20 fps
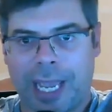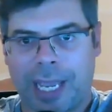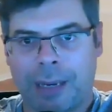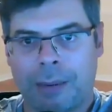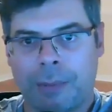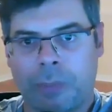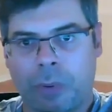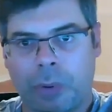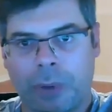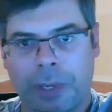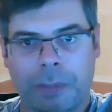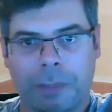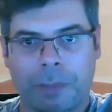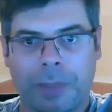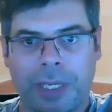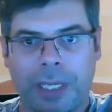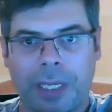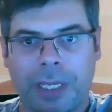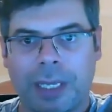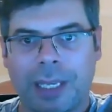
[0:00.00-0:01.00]
A and point
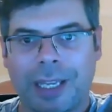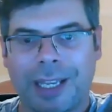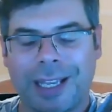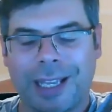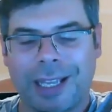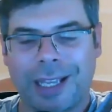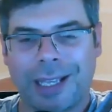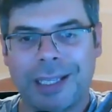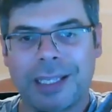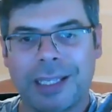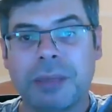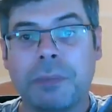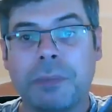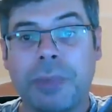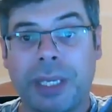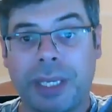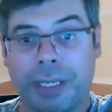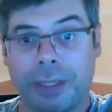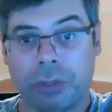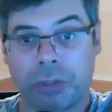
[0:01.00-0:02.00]
B is
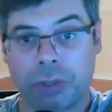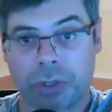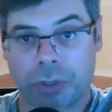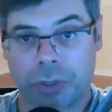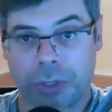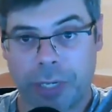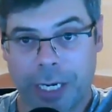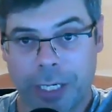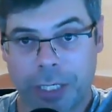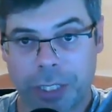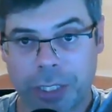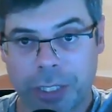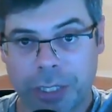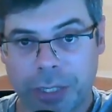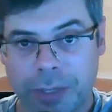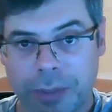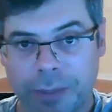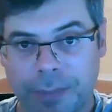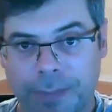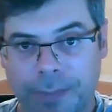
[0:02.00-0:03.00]
being
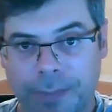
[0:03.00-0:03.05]
stretched.